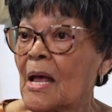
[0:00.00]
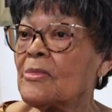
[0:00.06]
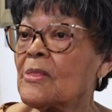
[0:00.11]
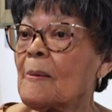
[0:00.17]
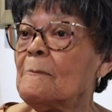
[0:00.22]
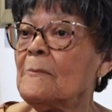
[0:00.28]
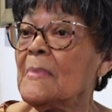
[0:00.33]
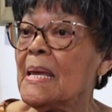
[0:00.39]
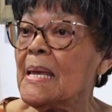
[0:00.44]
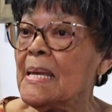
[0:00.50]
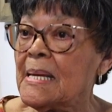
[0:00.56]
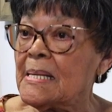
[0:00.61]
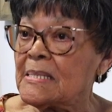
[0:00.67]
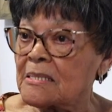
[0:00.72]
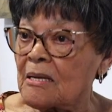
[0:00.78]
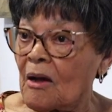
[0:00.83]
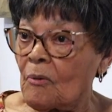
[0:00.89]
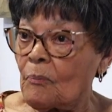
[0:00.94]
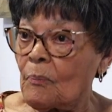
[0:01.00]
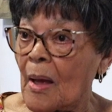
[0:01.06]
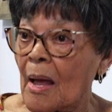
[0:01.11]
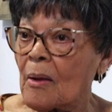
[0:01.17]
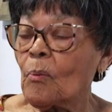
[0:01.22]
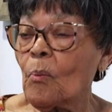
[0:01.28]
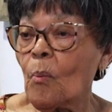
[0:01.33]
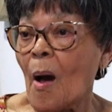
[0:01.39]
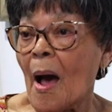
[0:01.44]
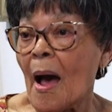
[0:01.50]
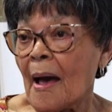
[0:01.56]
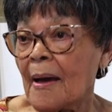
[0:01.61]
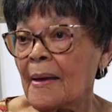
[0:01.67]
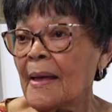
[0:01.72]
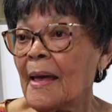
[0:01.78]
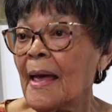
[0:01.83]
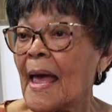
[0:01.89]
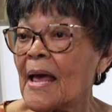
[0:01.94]
The meanings of it, why.
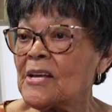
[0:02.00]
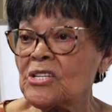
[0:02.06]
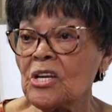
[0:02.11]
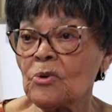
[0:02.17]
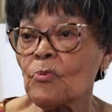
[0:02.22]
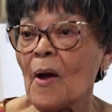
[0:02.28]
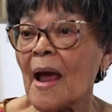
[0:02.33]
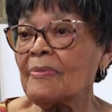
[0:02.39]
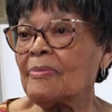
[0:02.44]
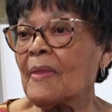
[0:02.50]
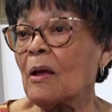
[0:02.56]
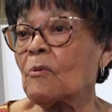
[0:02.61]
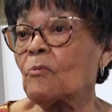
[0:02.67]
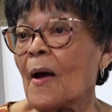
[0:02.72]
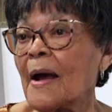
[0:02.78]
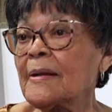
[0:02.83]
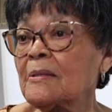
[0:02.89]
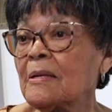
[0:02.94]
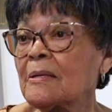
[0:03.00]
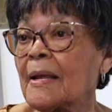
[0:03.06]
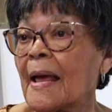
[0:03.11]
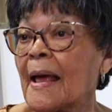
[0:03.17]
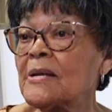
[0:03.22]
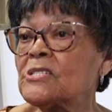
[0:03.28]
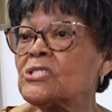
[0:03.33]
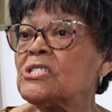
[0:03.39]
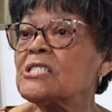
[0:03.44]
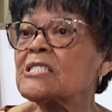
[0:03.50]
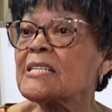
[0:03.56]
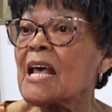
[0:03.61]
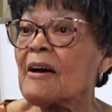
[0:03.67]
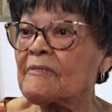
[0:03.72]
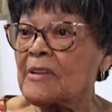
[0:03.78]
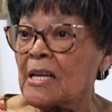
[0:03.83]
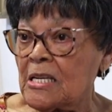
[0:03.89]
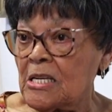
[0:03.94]
And she write that right today, and she's
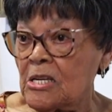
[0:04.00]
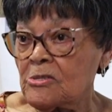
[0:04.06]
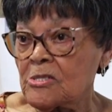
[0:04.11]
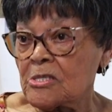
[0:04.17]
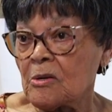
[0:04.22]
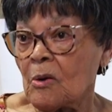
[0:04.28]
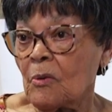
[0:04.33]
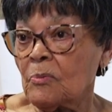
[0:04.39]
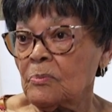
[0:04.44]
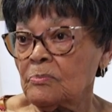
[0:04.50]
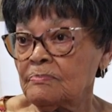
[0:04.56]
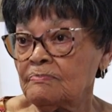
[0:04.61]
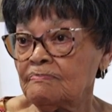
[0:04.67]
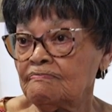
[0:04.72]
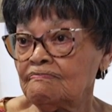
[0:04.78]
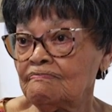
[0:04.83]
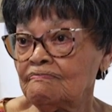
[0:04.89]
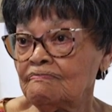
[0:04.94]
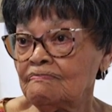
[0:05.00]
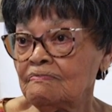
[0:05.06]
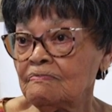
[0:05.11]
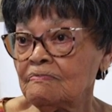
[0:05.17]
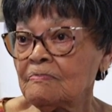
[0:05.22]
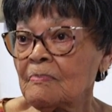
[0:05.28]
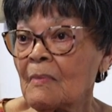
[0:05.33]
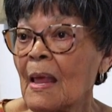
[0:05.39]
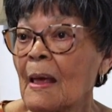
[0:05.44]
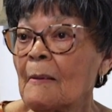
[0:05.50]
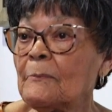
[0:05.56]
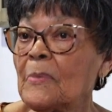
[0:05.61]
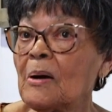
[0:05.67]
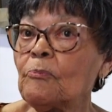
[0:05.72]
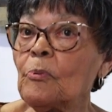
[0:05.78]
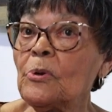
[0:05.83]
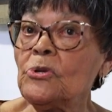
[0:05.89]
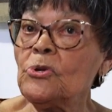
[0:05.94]
70 years old.
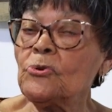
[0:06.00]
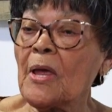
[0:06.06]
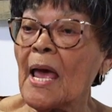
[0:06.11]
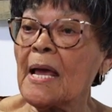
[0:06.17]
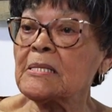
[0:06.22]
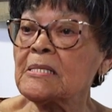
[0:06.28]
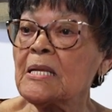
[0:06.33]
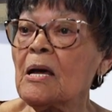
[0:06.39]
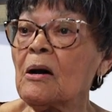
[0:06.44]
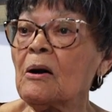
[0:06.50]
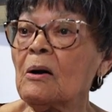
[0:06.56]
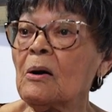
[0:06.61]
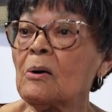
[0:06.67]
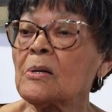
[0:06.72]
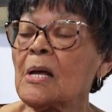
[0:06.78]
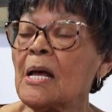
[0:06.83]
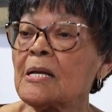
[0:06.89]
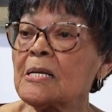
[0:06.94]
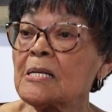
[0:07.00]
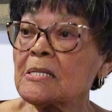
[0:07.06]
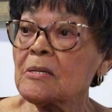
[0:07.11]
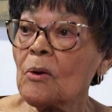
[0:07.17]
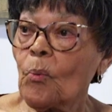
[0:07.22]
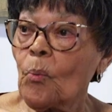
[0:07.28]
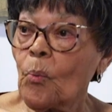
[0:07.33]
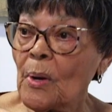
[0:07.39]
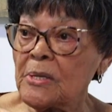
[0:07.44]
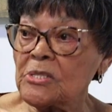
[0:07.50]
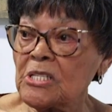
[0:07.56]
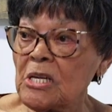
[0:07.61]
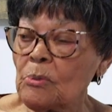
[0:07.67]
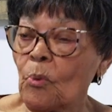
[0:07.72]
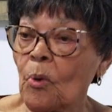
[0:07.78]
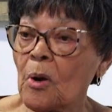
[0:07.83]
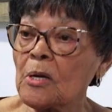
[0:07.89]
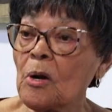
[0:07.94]
But when you can't tell her what
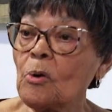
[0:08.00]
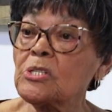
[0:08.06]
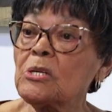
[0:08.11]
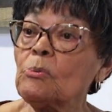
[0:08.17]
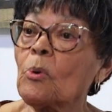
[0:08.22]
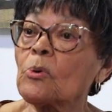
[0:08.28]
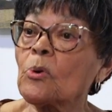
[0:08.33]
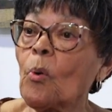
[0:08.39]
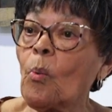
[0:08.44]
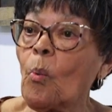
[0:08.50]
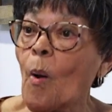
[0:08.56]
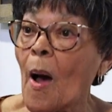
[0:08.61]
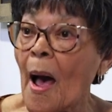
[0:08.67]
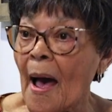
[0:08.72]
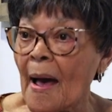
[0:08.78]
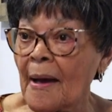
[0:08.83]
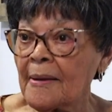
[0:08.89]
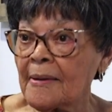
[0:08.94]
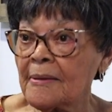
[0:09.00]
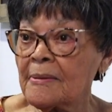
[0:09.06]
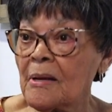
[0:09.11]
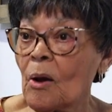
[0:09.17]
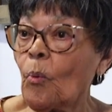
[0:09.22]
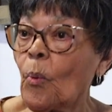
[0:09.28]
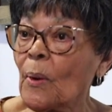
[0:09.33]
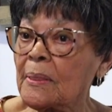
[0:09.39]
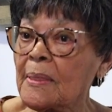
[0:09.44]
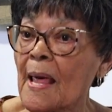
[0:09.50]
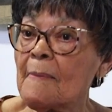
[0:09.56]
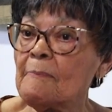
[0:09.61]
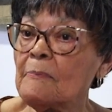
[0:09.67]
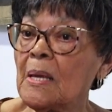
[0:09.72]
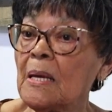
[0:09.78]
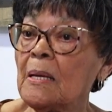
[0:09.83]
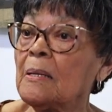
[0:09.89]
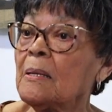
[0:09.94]
she want to know why, what
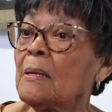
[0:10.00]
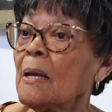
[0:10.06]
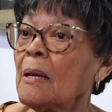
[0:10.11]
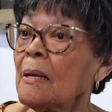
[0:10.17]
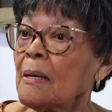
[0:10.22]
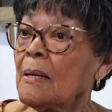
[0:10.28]
that means.